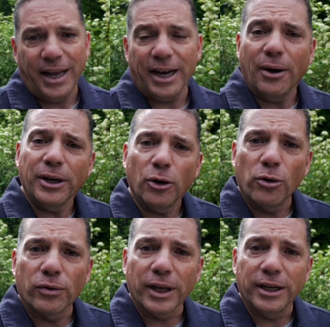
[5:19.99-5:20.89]
And now I'm going to
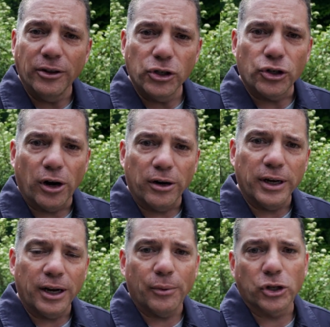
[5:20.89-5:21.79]
overlay another chart,
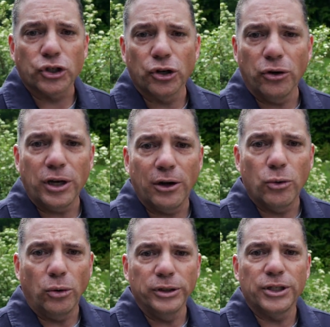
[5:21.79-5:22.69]
and I want to show you how
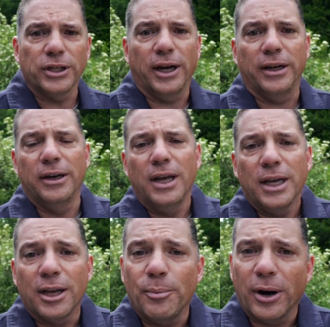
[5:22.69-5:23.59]
gold is done
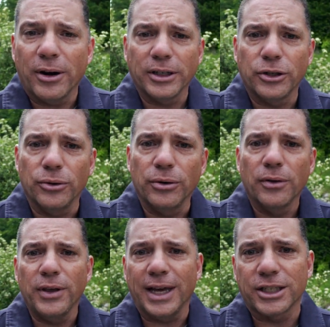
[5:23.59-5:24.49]
comparing to
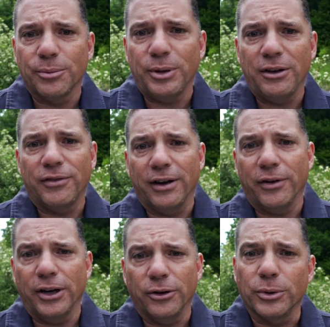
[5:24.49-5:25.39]
the S&P
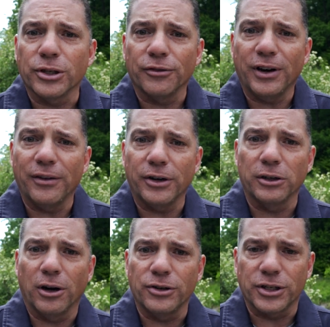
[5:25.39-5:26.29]
500, which are the 500
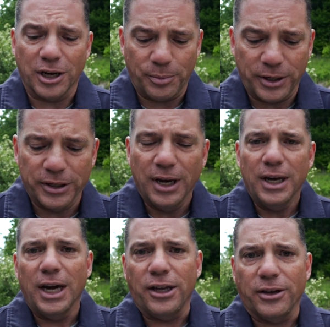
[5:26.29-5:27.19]
largest companies
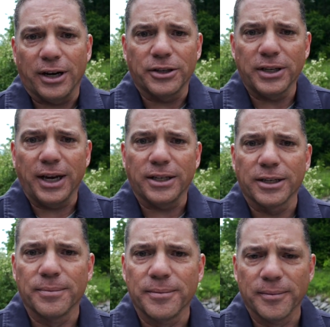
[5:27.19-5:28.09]
in the United
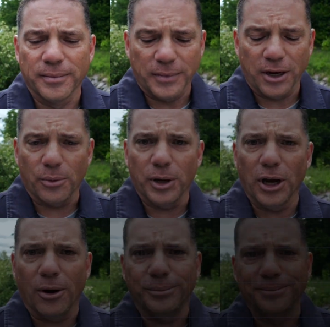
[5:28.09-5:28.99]
States. Here we go.